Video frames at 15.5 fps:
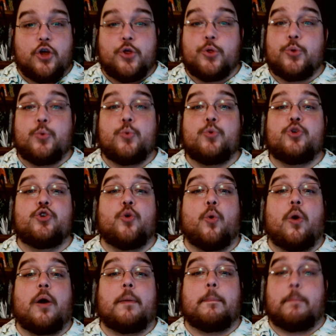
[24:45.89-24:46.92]
through
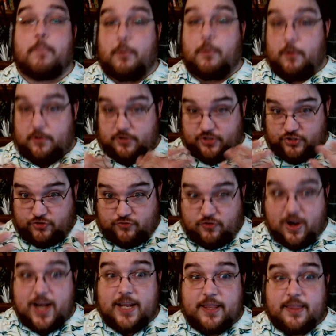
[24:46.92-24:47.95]
your
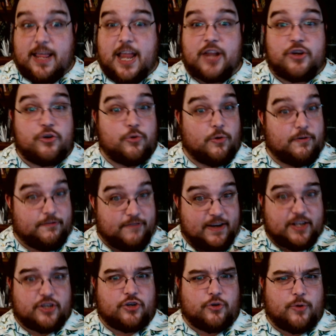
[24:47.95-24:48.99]
strength and your
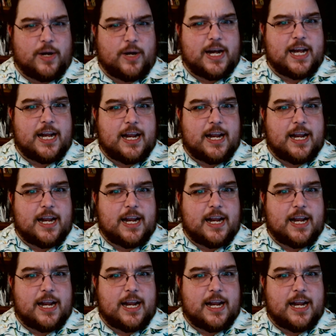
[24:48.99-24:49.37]
victory